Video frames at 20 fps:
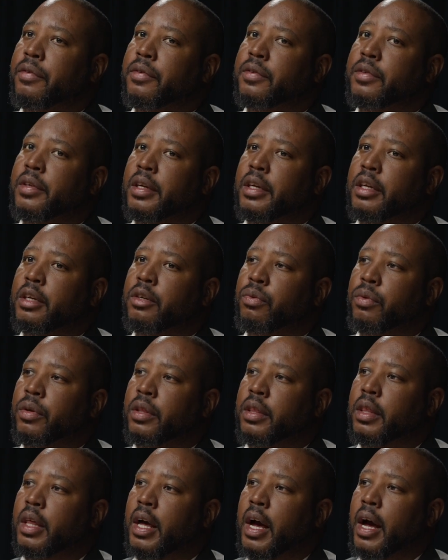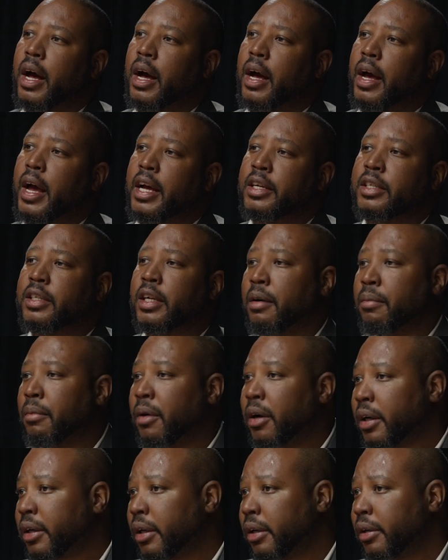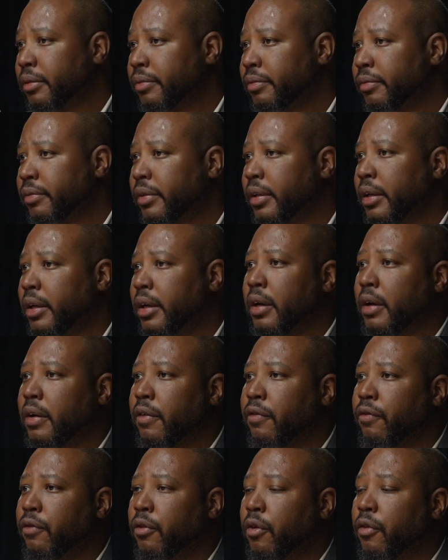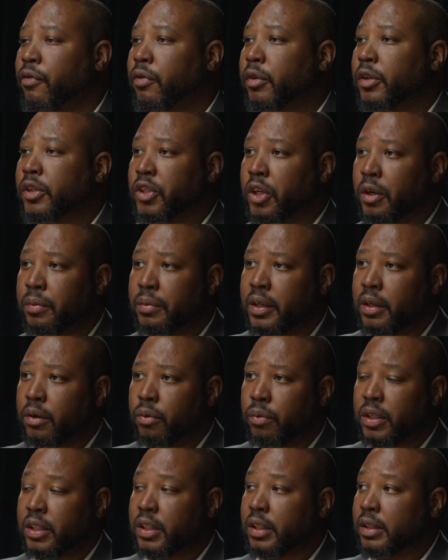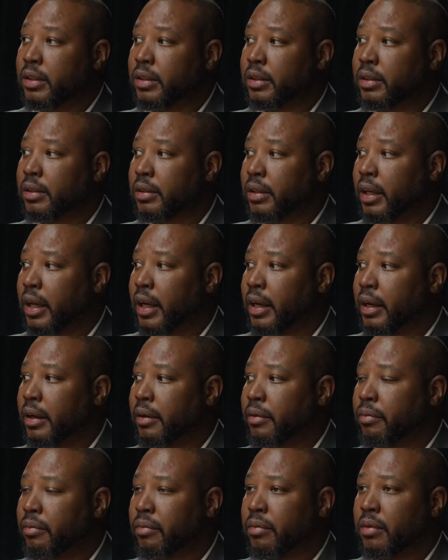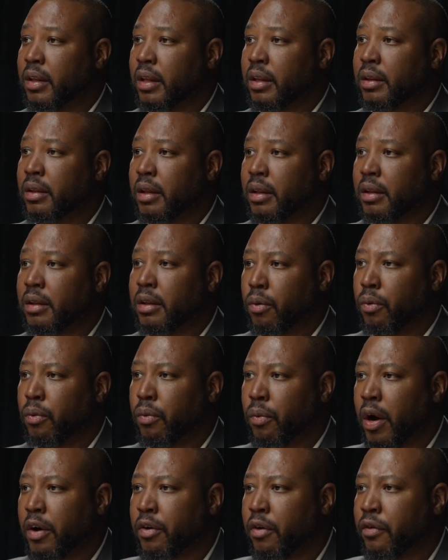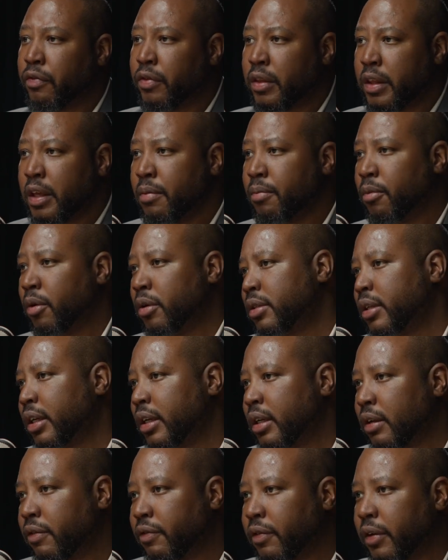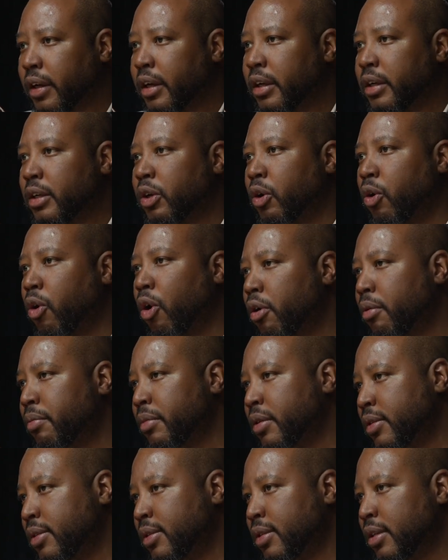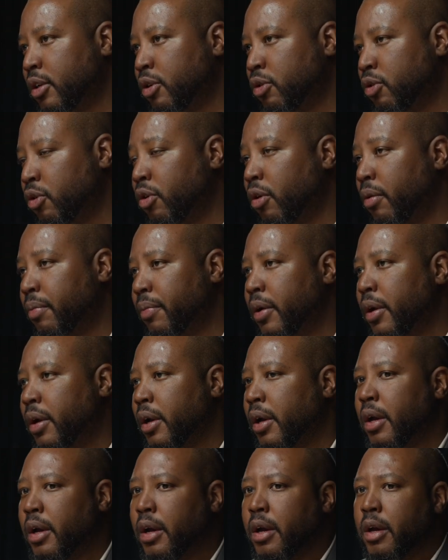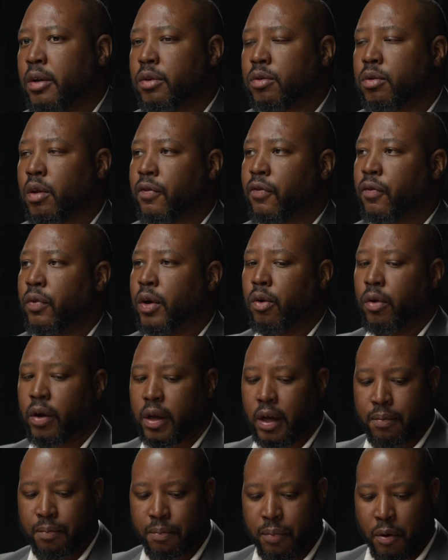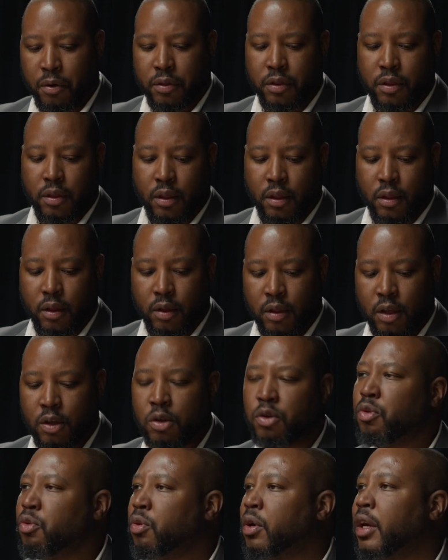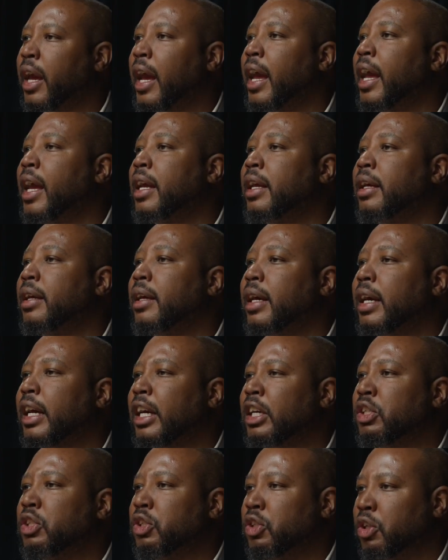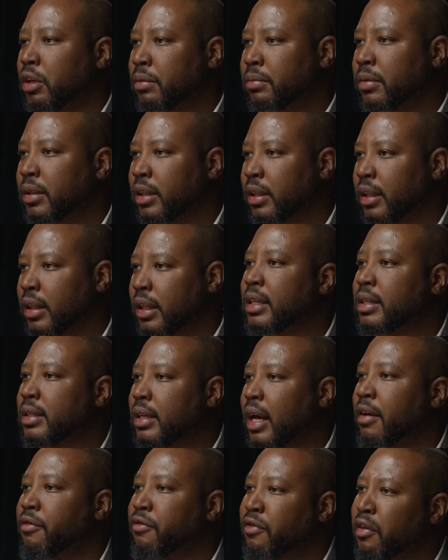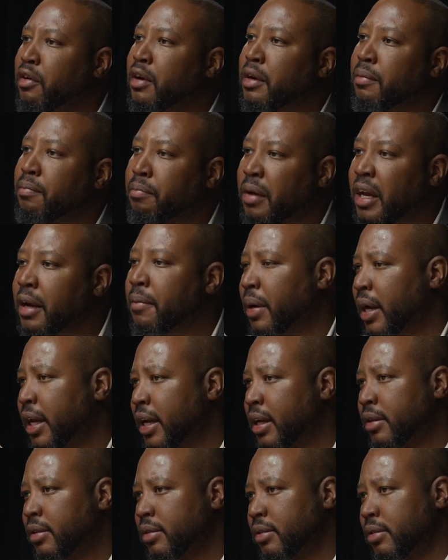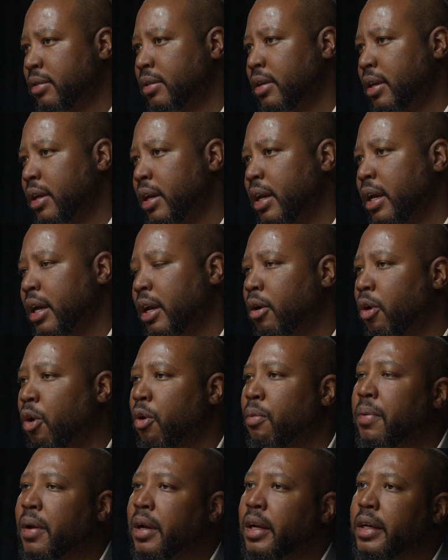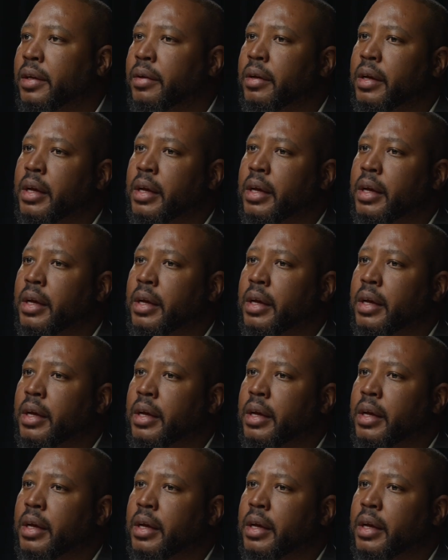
seen it with Angela Merkel for Germany, which is the one of the most significant economies in Europe. So if we look at both the UK and Germany, these are very big players globally.